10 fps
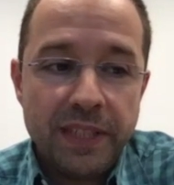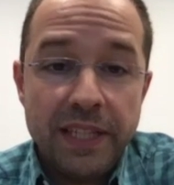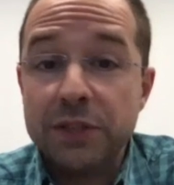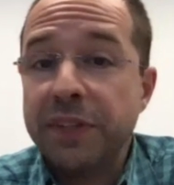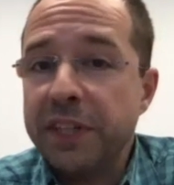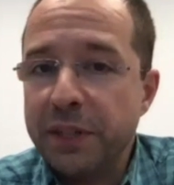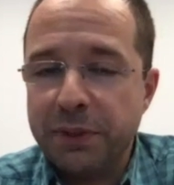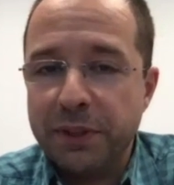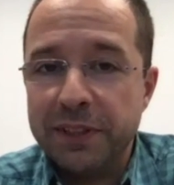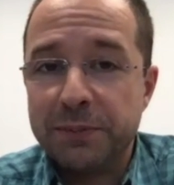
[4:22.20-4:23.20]
is very
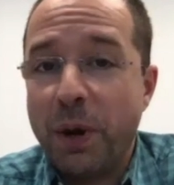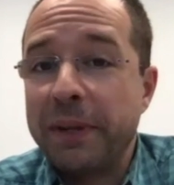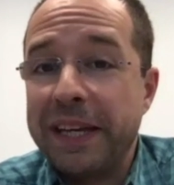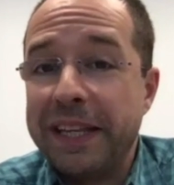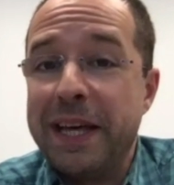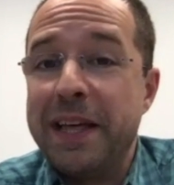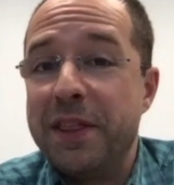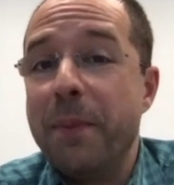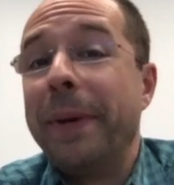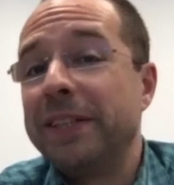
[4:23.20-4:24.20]
different. It's probably like
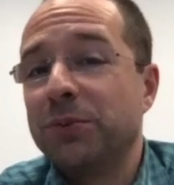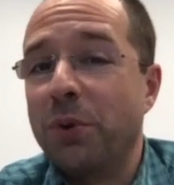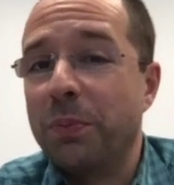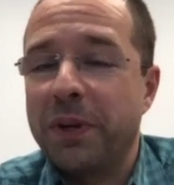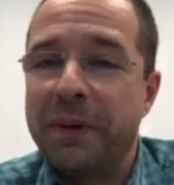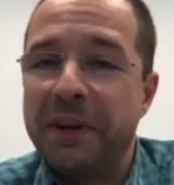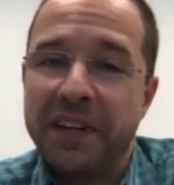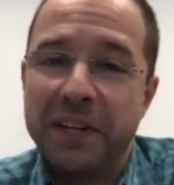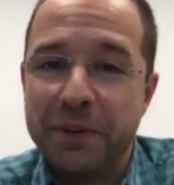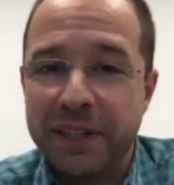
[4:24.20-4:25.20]
the best corporate America
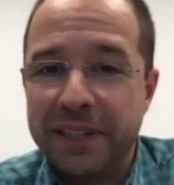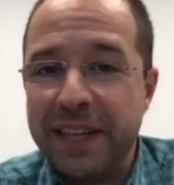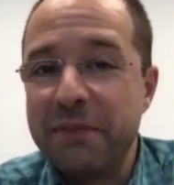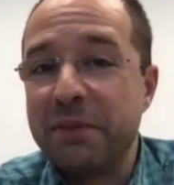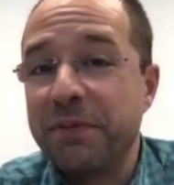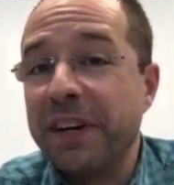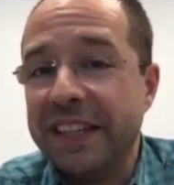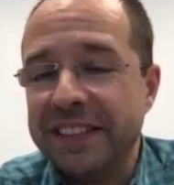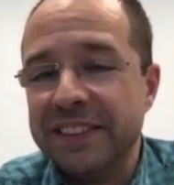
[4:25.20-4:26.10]
you can ever find.